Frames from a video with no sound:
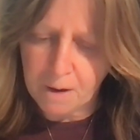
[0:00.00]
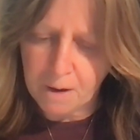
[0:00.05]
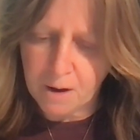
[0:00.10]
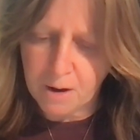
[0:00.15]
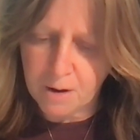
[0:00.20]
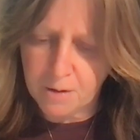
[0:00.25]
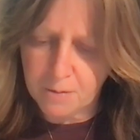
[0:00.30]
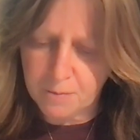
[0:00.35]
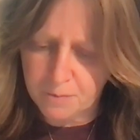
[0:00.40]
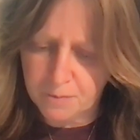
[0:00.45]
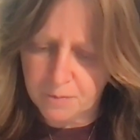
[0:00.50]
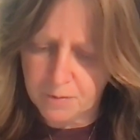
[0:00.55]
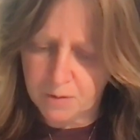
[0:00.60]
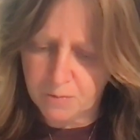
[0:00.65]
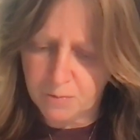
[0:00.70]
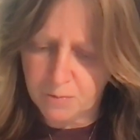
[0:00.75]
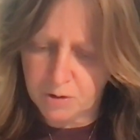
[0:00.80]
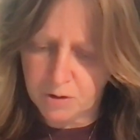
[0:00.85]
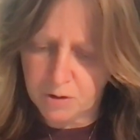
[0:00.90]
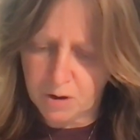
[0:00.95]

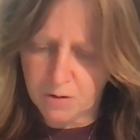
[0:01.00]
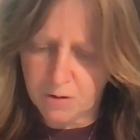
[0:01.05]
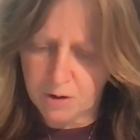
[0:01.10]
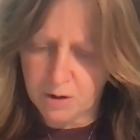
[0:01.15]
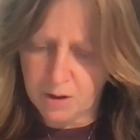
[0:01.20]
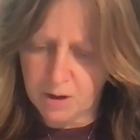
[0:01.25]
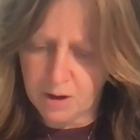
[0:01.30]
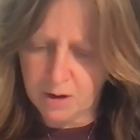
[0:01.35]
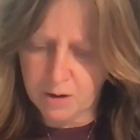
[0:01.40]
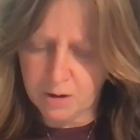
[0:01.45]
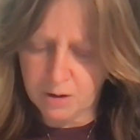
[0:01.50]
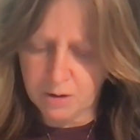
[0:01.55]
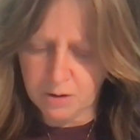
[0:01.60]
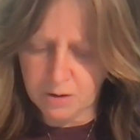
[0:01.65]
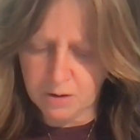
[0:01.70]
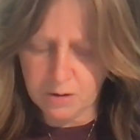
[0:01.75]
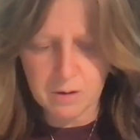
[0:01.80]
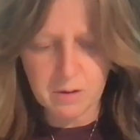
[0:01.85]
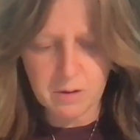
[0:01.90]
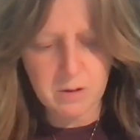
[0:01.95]
I'm sorry that
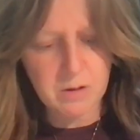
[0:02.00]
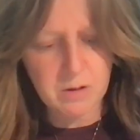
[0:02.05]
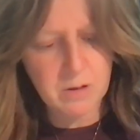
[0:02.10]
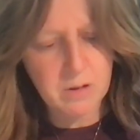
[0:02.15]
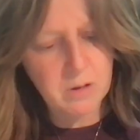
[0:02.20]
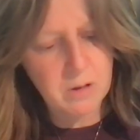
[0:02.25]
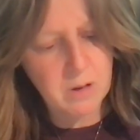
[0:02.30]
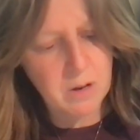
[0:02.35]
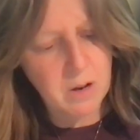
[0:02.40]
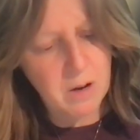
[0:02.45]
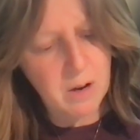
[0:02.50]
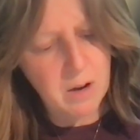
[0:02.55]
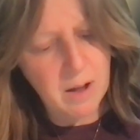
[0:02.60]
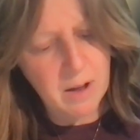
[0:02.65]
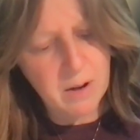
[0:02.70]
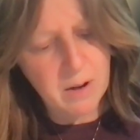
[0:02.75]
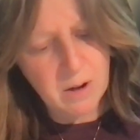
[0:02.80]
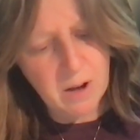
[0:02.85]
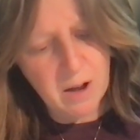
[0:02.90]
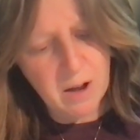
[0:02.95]
it's,
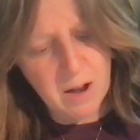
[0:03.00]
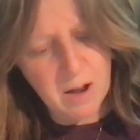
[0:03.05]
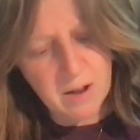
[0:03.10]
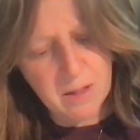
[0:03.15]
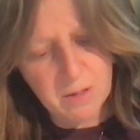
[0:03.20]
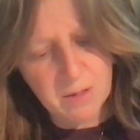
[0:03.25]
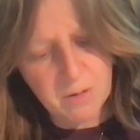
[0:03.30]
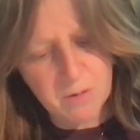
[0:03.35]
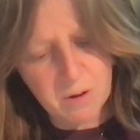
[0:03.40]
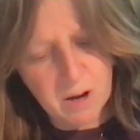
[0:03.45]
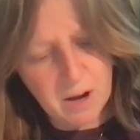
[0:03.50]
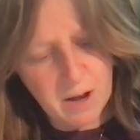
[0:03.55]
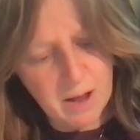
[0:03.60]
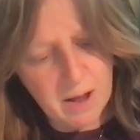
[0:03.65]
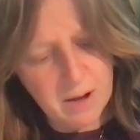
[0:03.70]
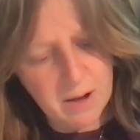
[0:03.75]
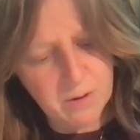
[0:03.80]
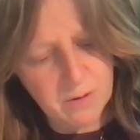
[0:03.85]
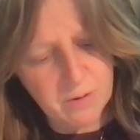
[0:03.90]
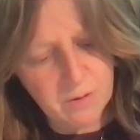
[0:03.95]
I thought I
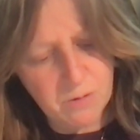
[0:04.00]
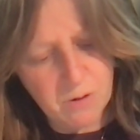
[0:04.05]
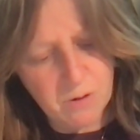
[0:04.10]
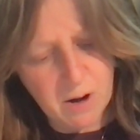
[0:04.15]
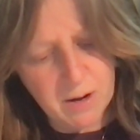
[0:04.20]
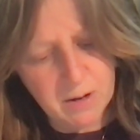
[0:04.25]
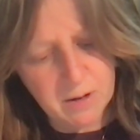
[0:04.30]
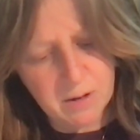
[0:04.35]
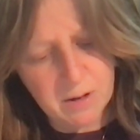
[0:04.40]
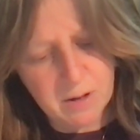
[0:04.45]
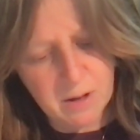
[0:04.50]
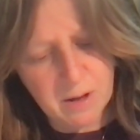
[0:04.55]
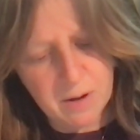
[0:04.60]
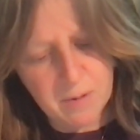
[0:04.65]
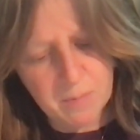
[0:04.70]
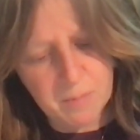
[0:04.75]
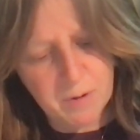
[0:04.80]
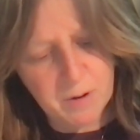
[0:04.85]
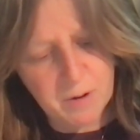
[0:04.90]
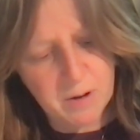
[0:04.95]
had it right
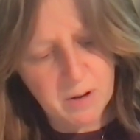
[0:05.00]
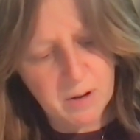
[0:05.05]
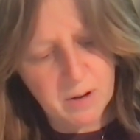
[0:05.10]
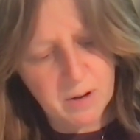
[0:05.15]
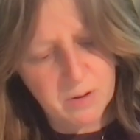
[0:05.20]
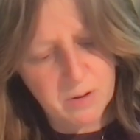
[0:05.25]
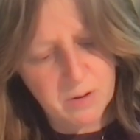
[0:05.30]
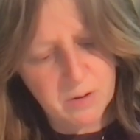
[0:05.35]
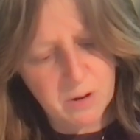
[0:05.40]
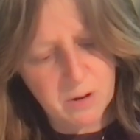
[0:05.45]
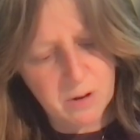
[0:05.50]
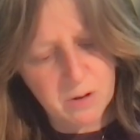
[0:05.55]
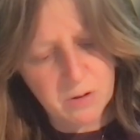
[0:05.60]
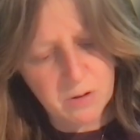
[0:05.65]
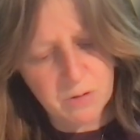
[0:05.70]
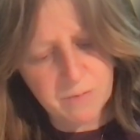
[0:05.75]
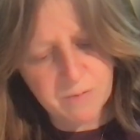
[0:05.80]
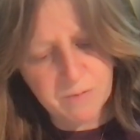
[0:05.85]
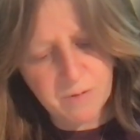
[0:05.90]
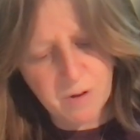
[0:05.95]
there, but it's not
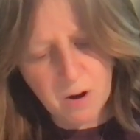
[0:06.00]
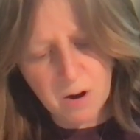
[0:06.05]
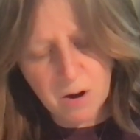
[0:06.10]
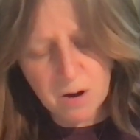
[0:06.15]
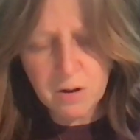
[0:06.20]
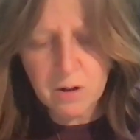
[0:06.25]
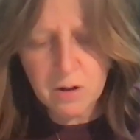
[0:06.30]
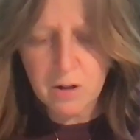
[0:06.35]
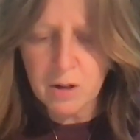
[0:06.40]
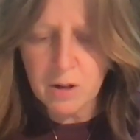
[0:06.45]
too far.